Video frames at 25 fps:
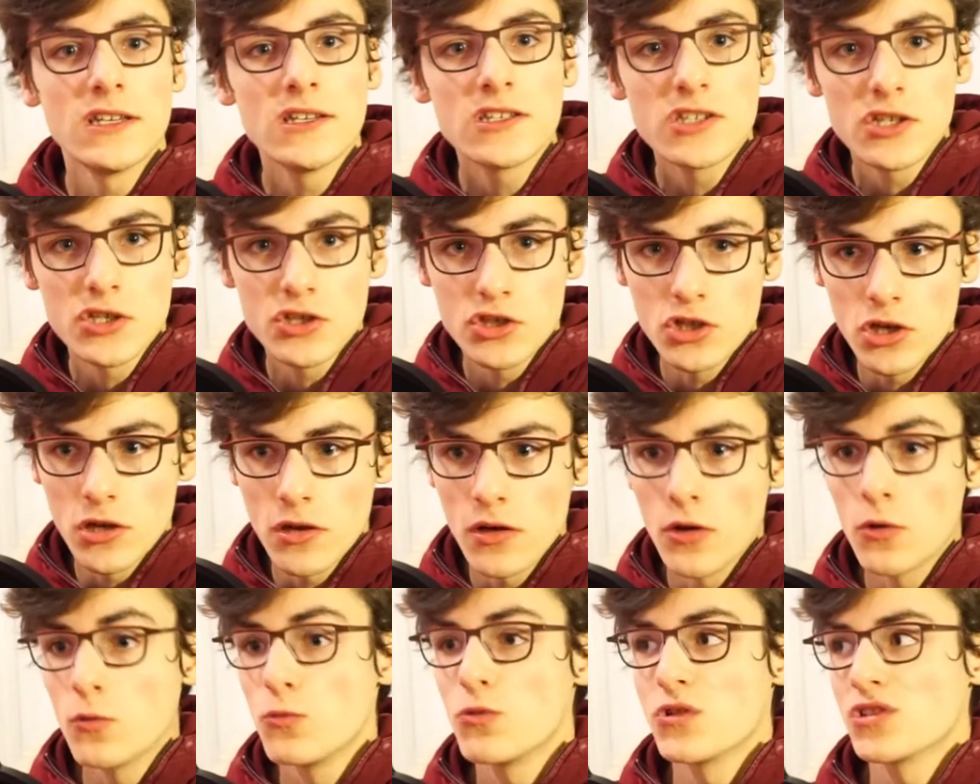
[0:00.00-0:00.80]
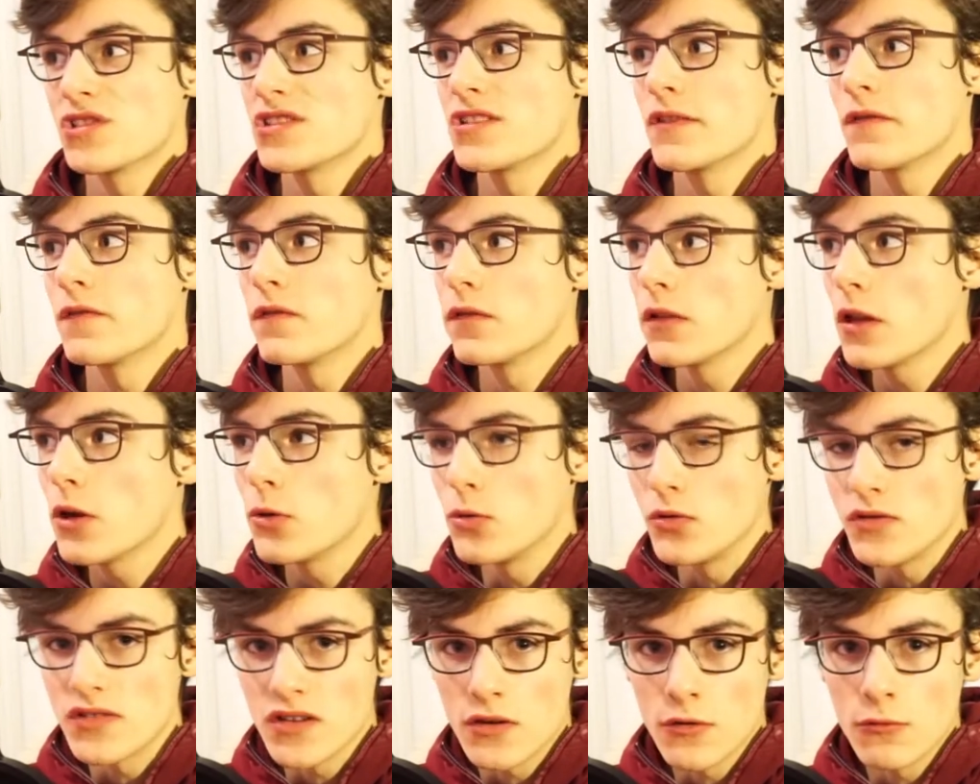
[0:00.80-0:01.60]
an integer, oh, what's a
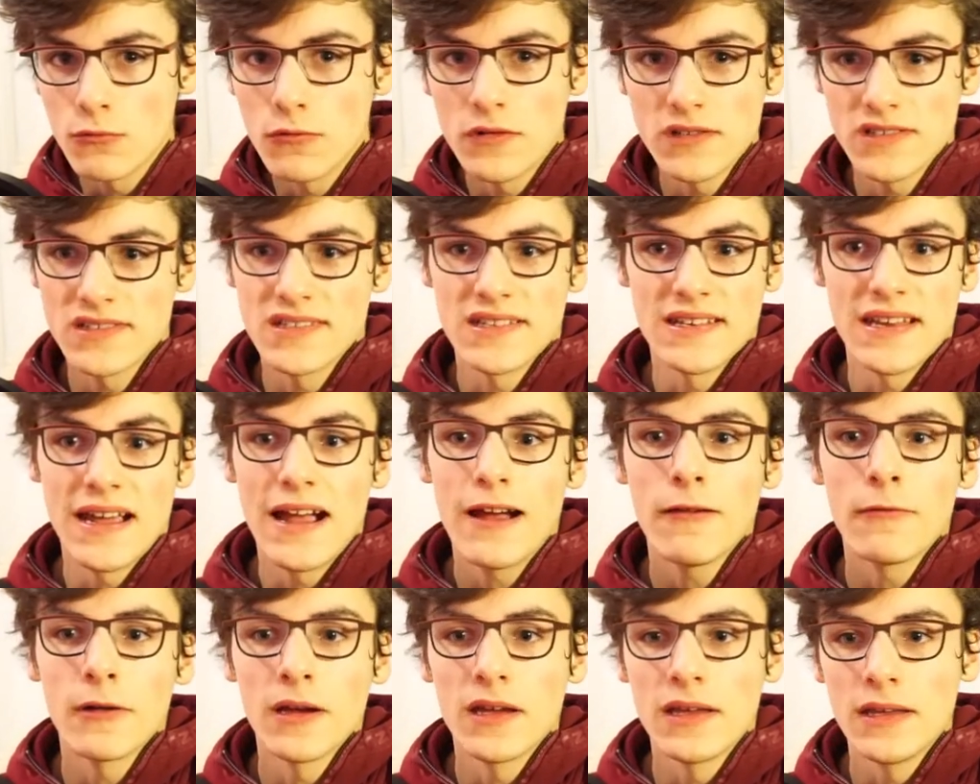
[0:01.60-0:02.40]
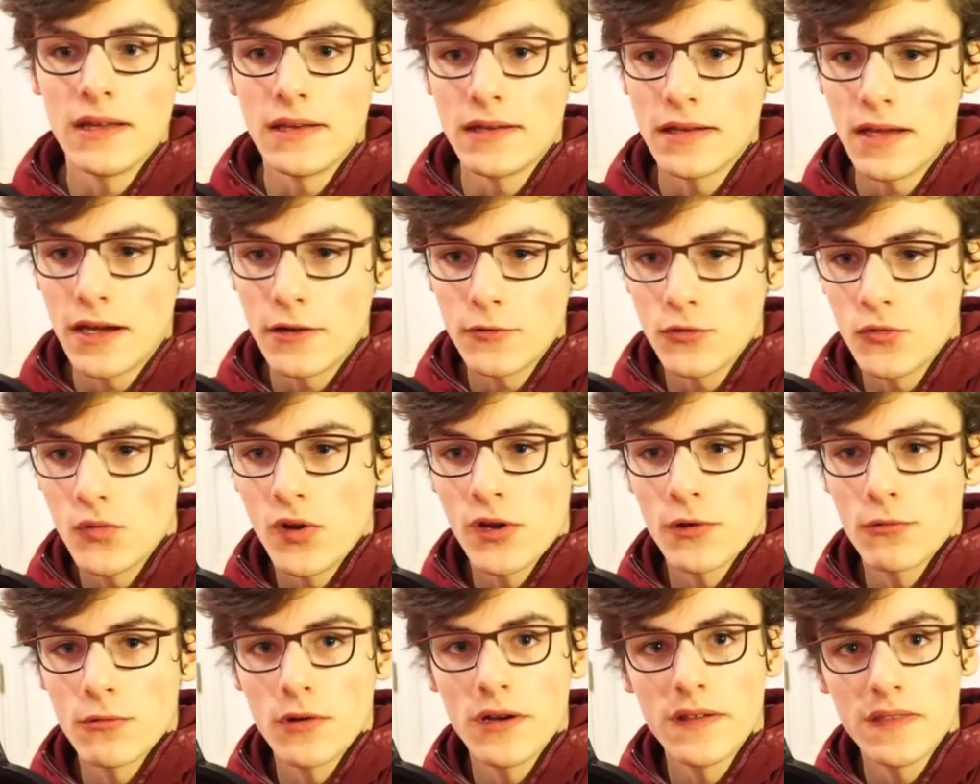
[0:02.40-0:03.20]
float, oh, what's an array, and how
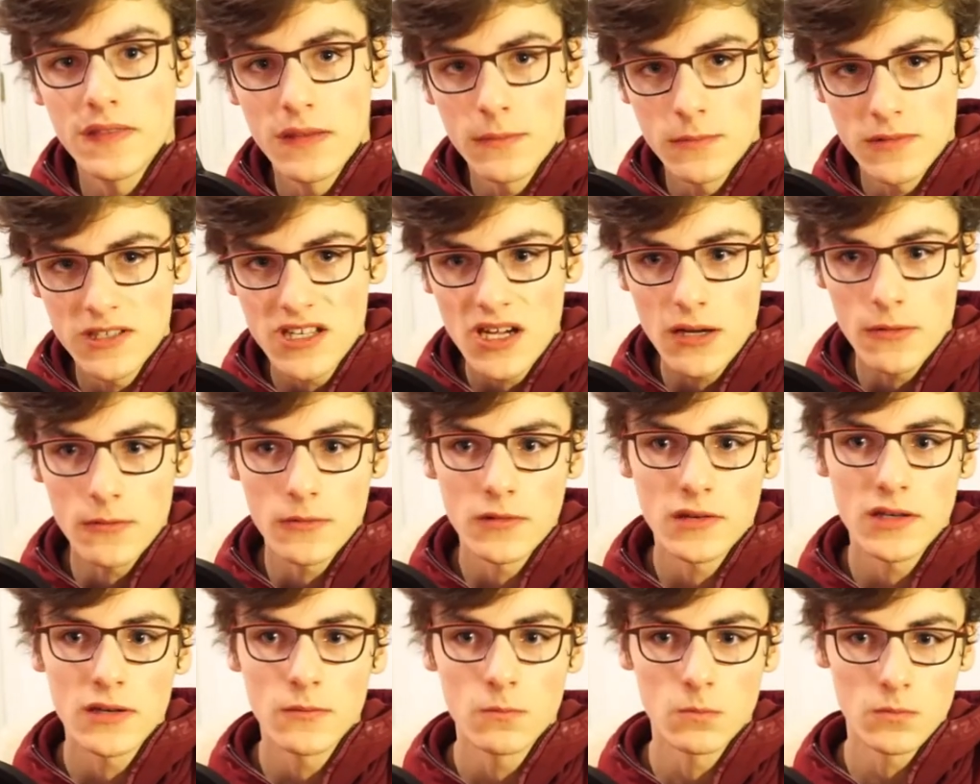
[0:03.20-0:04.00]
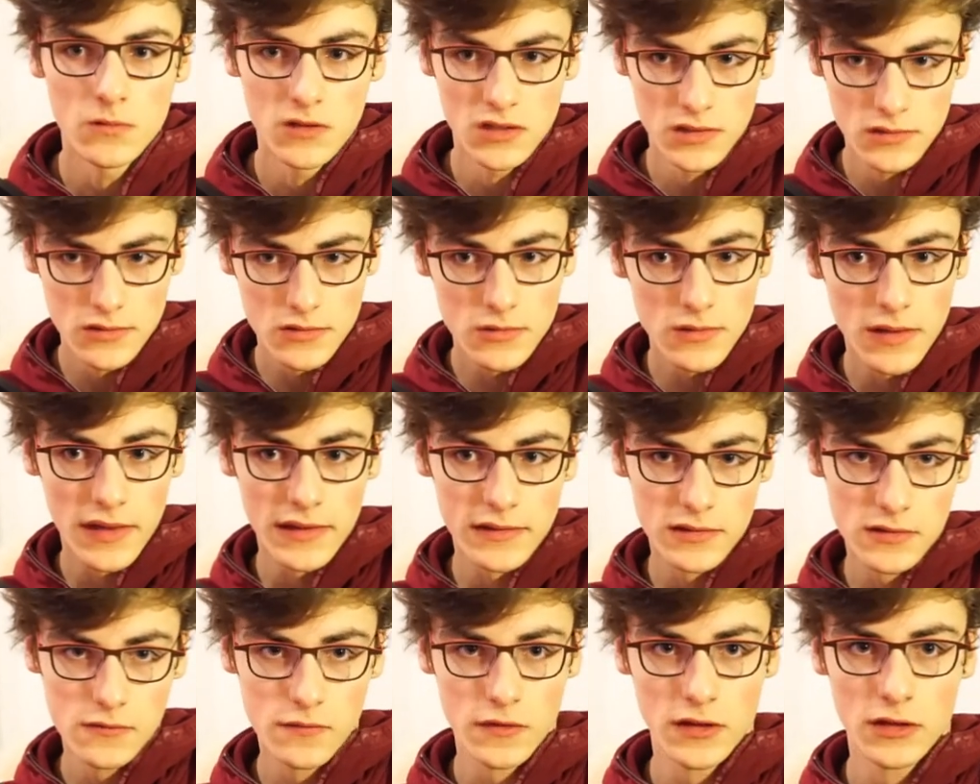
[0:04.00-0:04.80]
do I write them down. You do
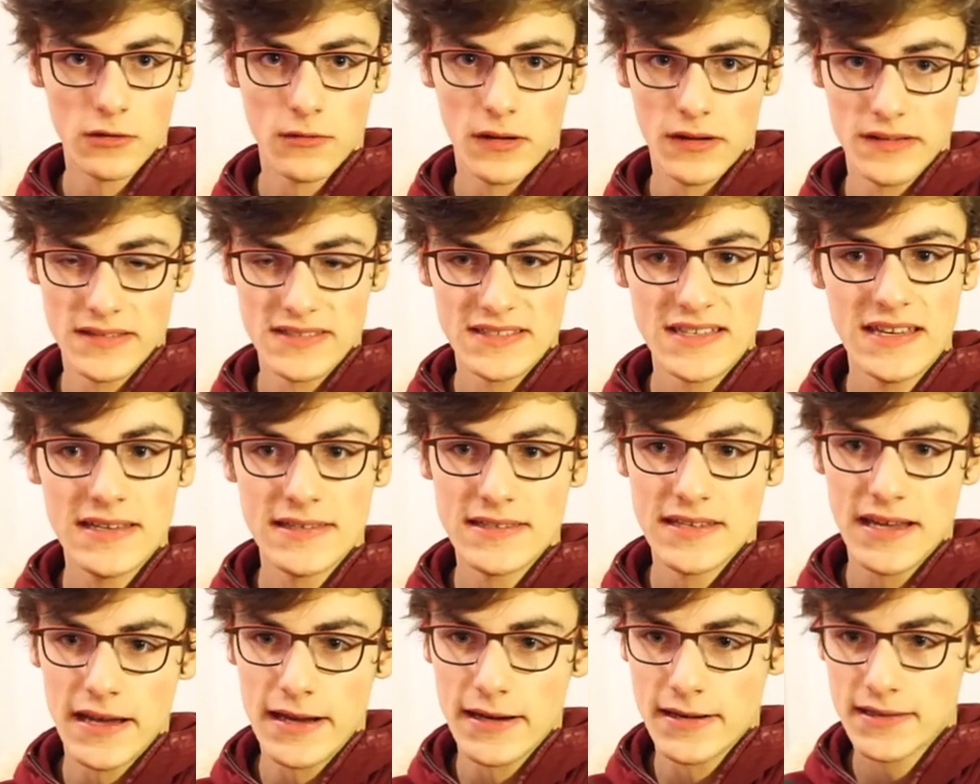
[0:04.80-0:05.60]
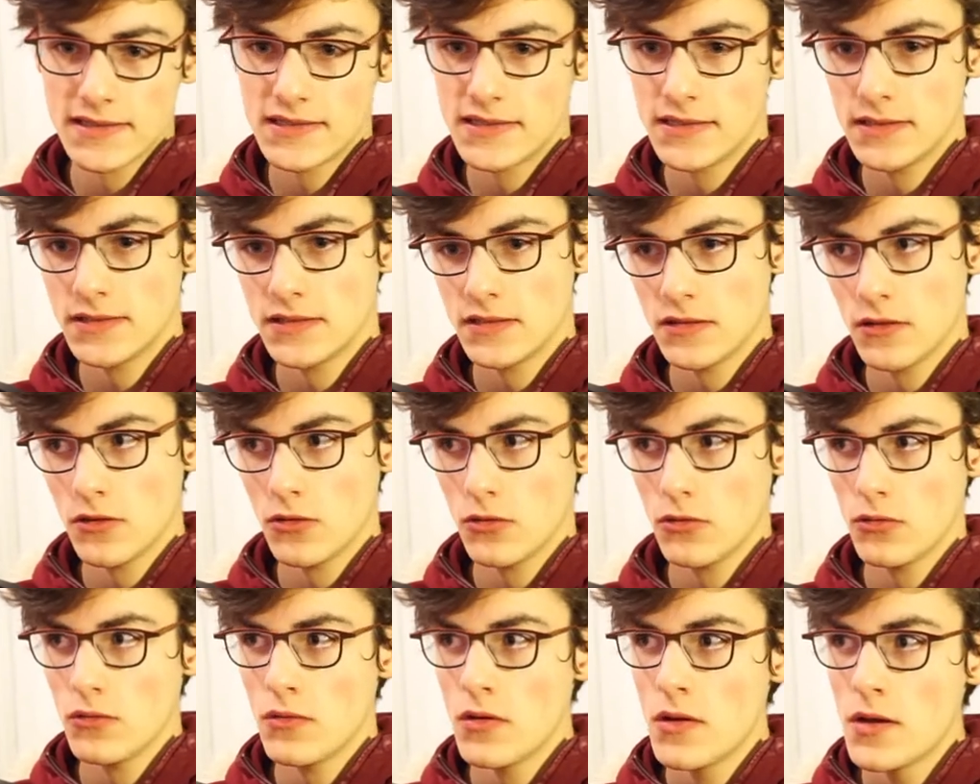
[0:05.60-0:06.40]
that to figure out syntax,
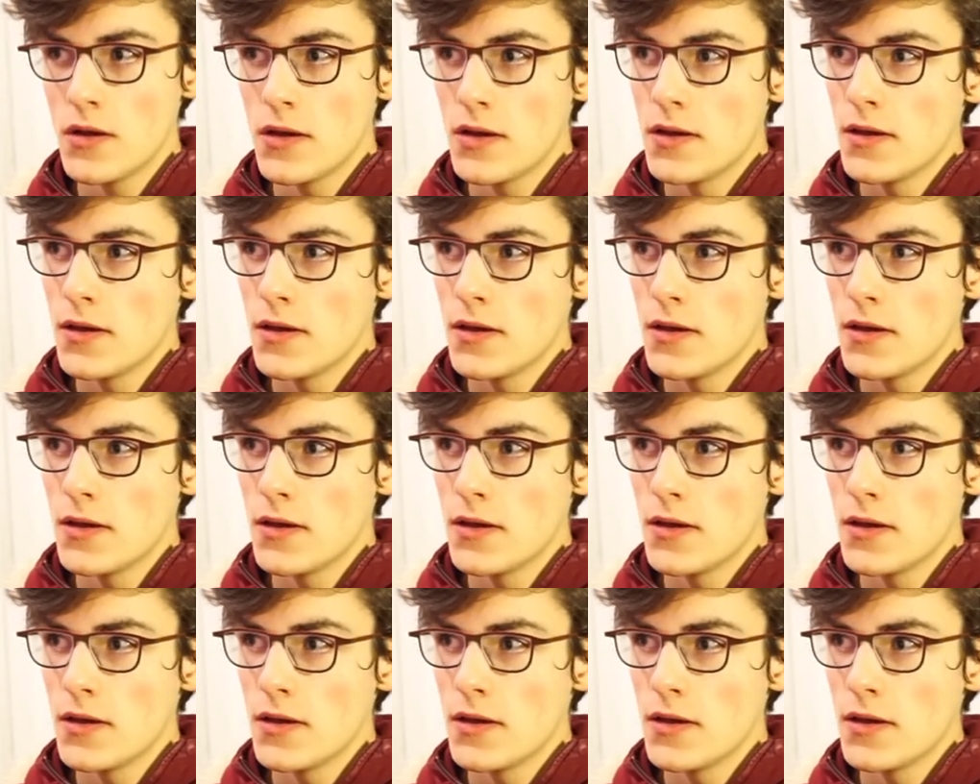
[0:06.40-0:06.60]
so